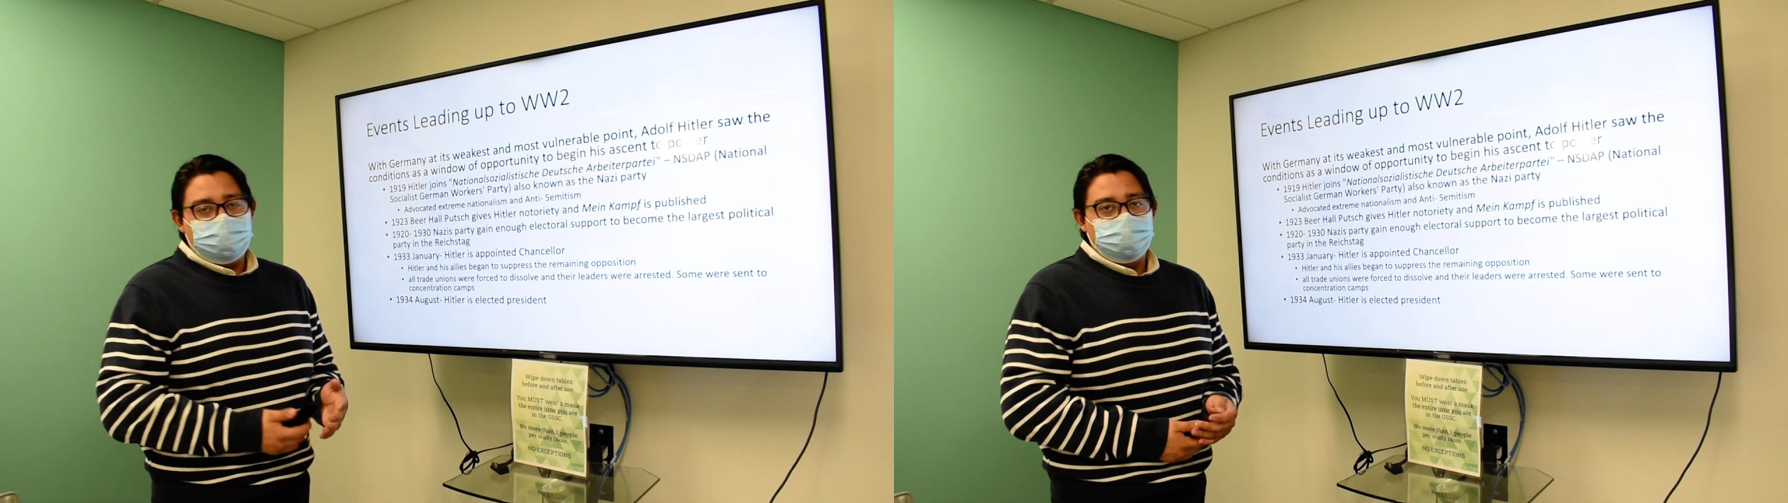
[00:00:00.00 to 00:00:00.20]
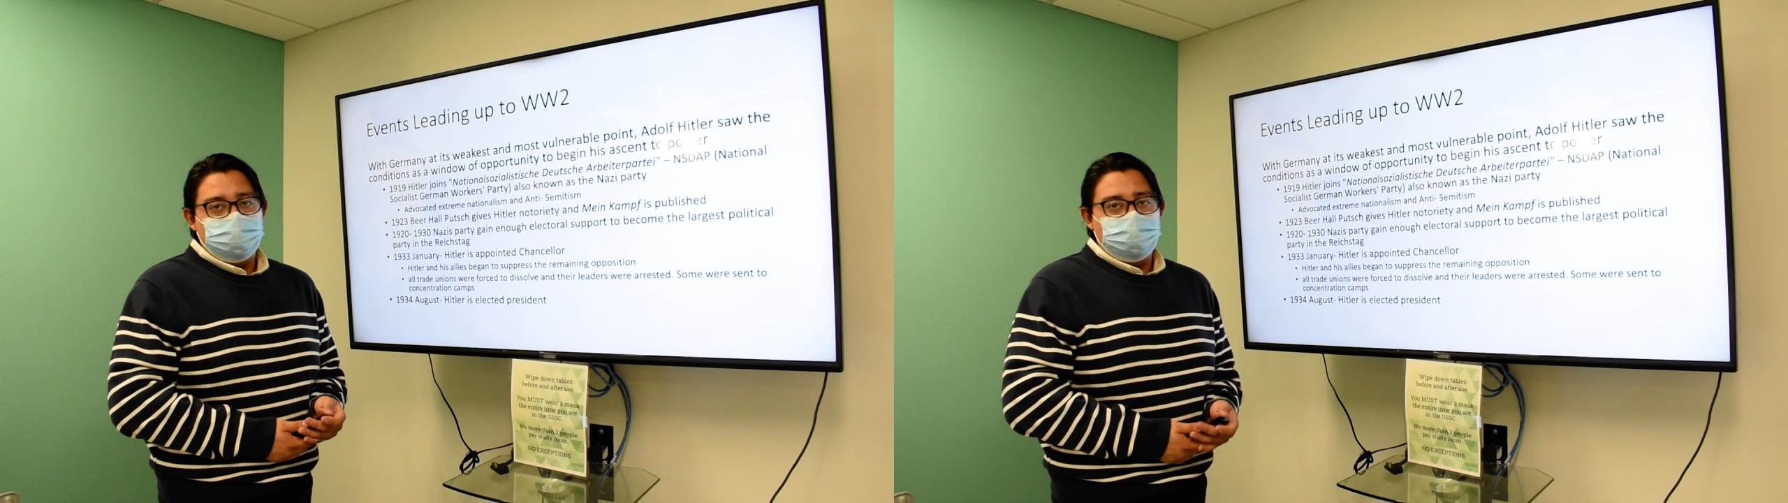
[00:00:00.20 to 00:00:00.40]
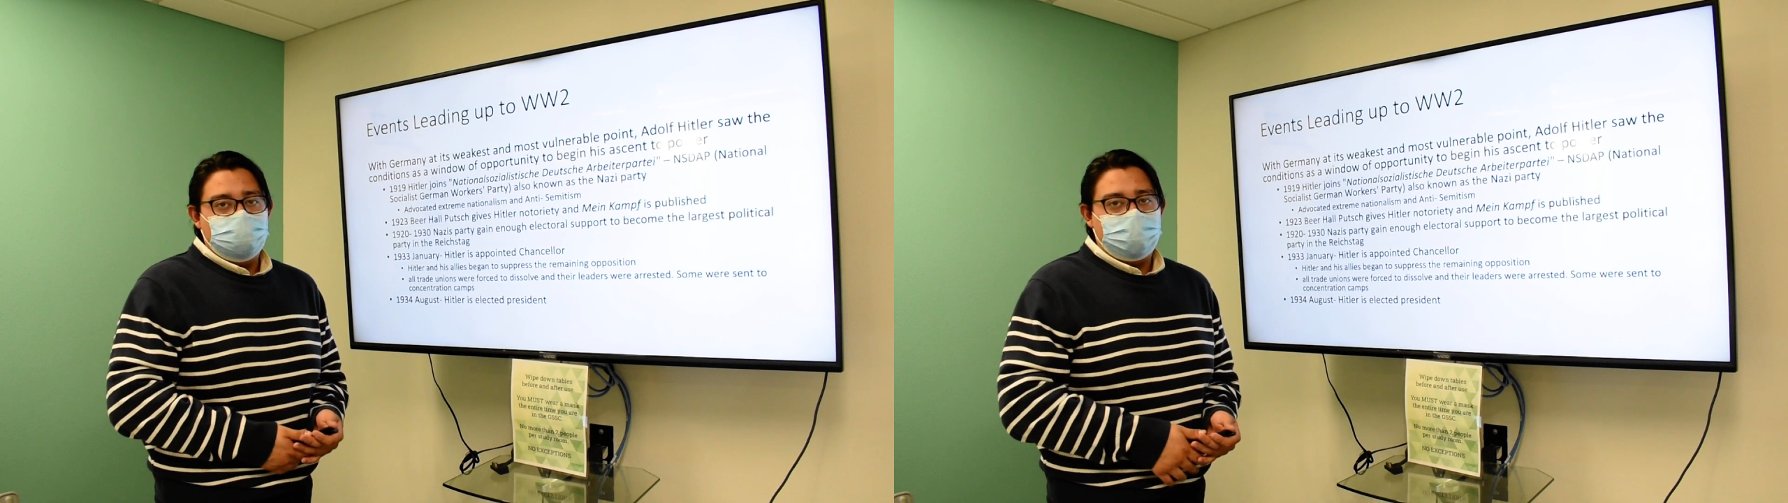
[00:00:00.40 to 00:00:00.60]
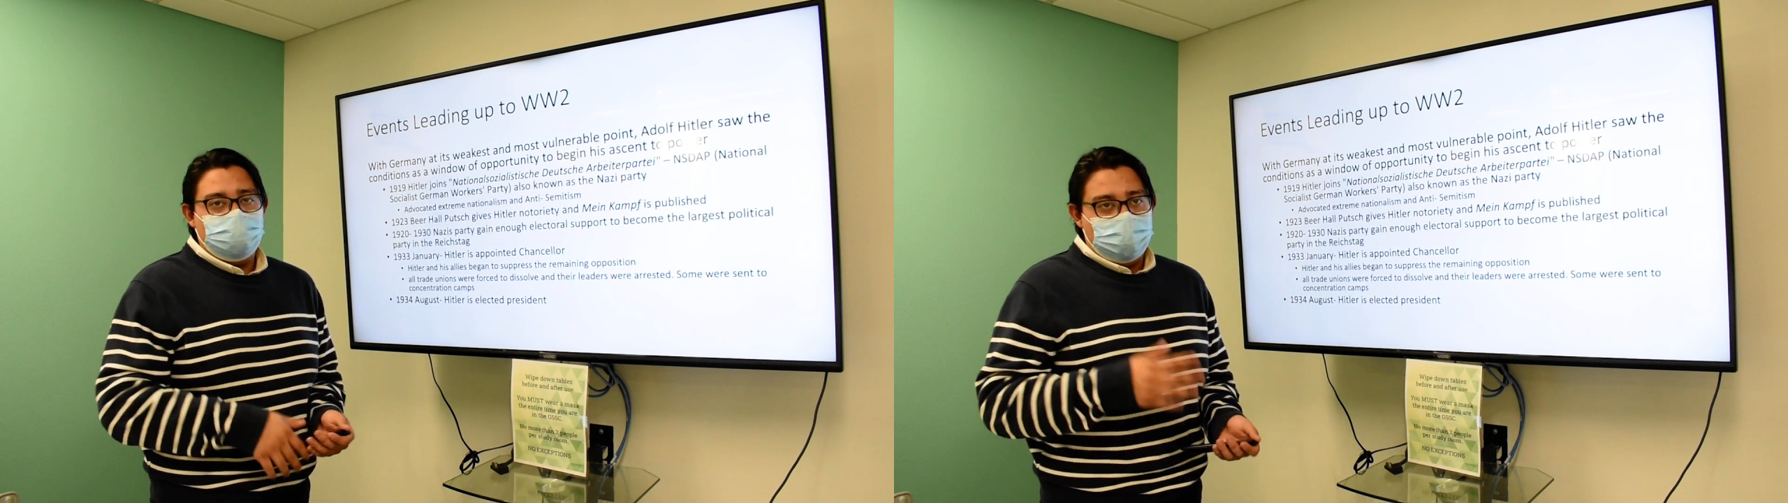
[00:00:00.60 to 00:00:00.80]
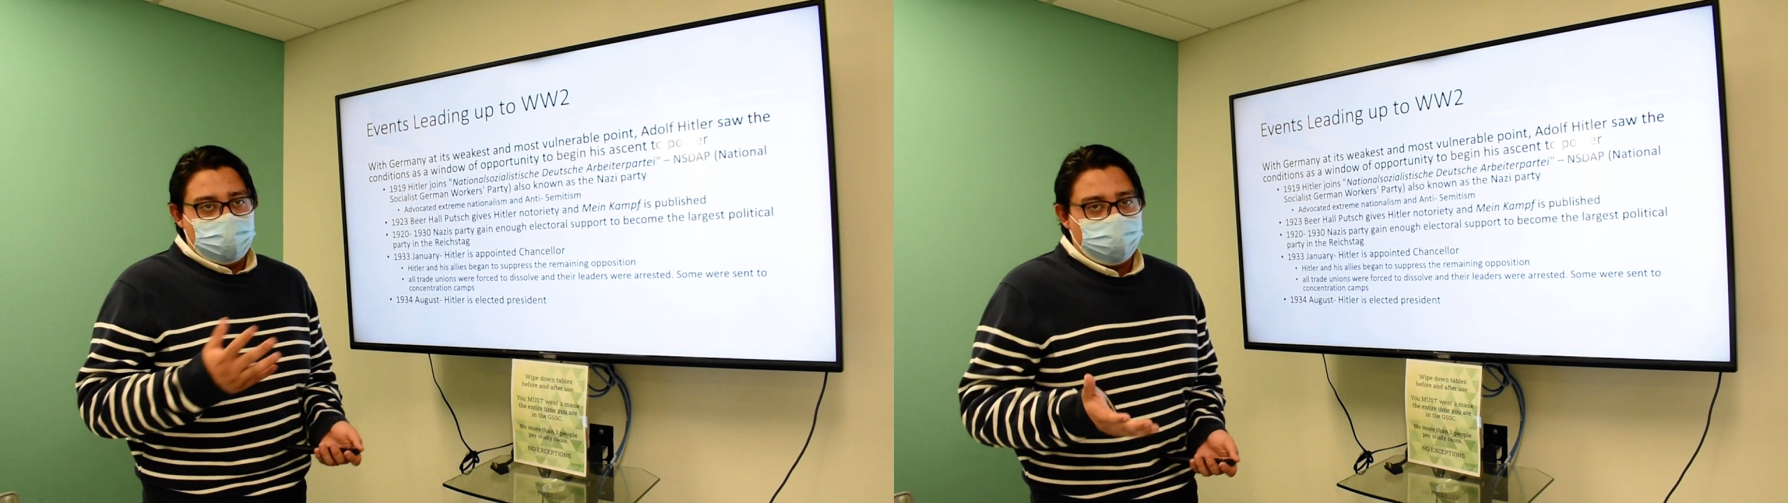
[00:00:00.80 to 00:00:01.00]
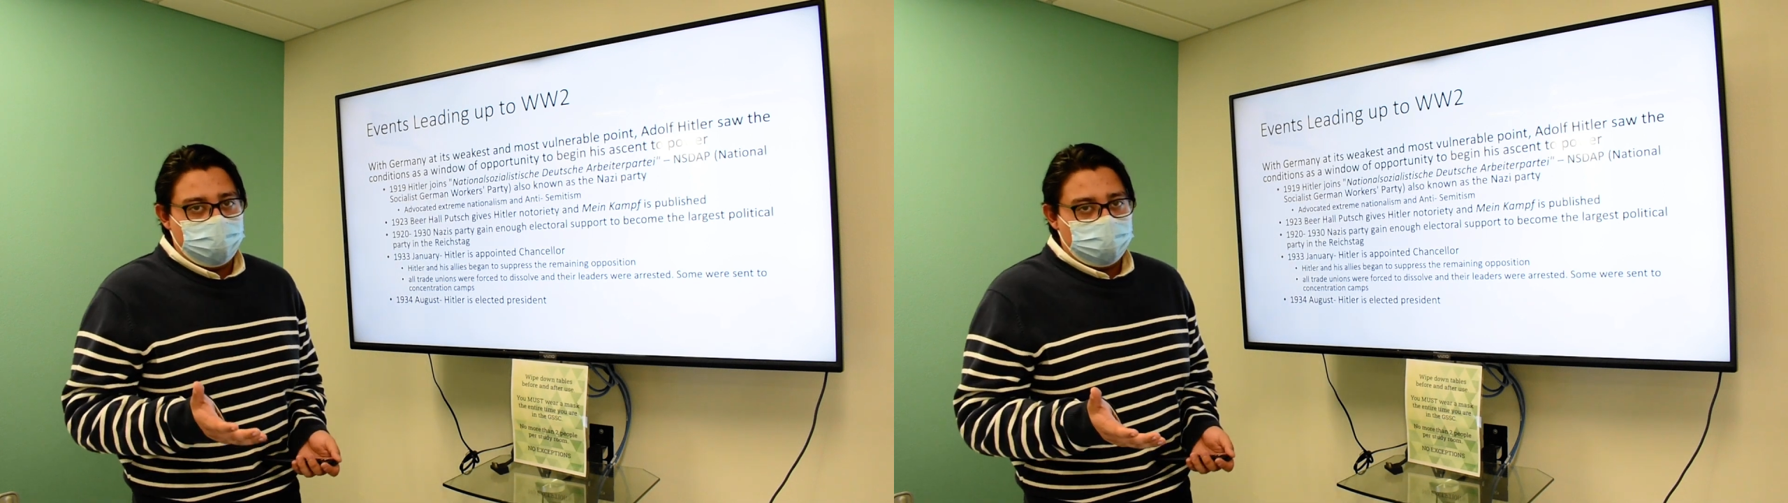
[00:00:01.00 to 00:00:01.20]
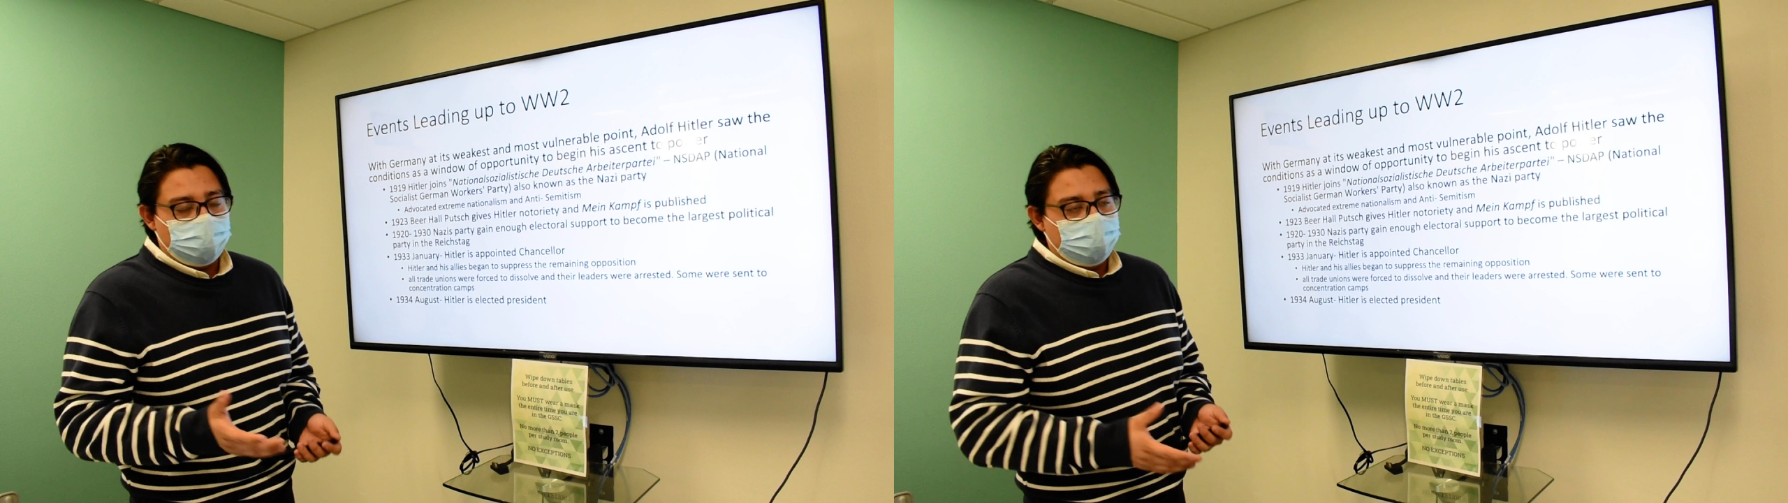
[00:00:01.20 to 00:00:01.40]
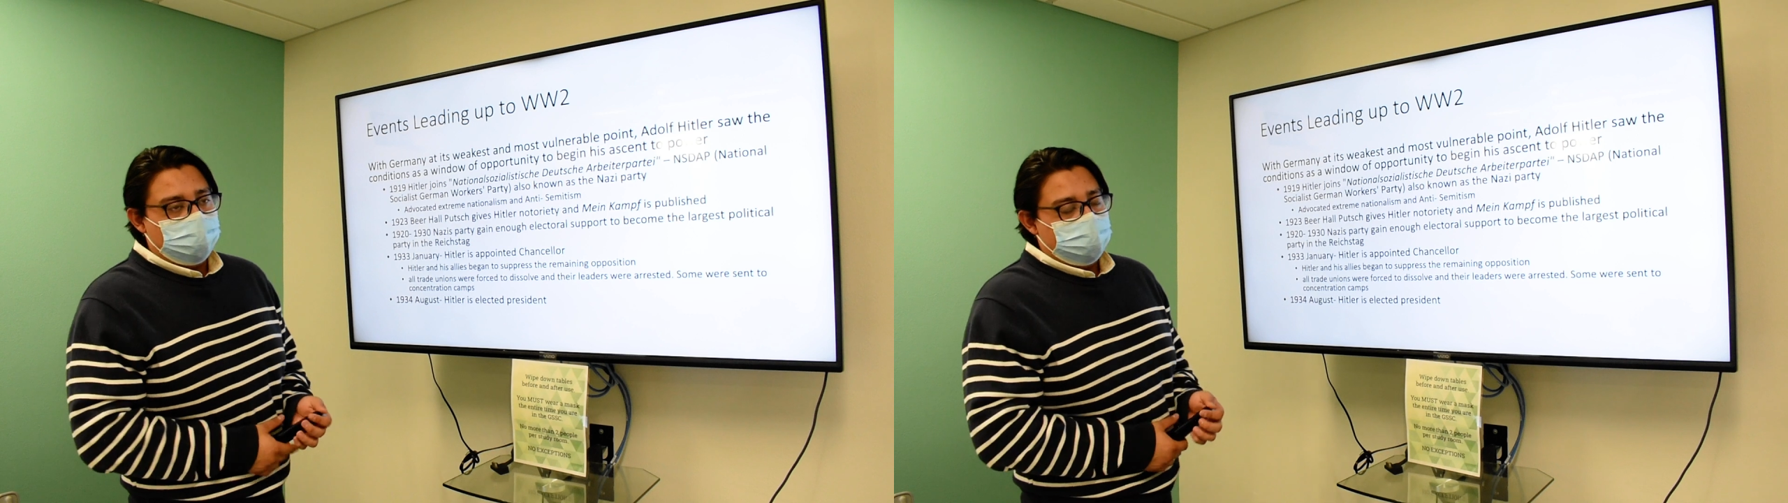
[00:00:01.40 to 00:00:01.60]
to kill off all the
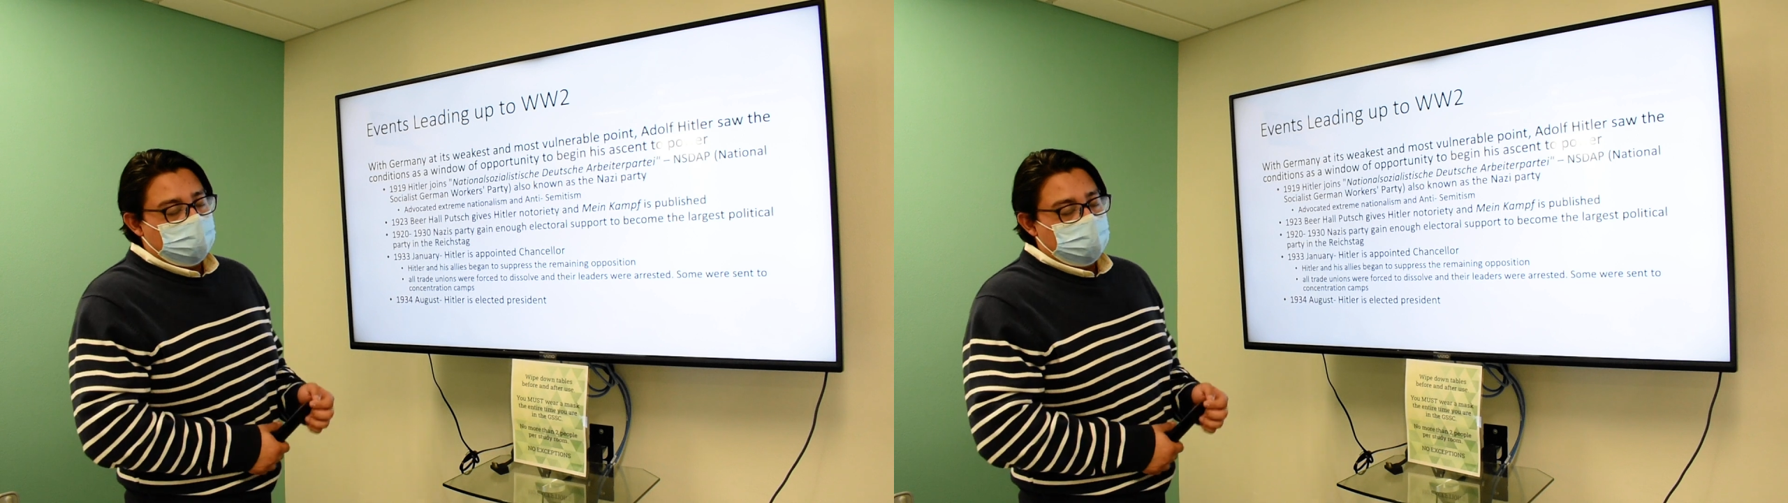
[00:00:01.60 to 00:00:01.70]
re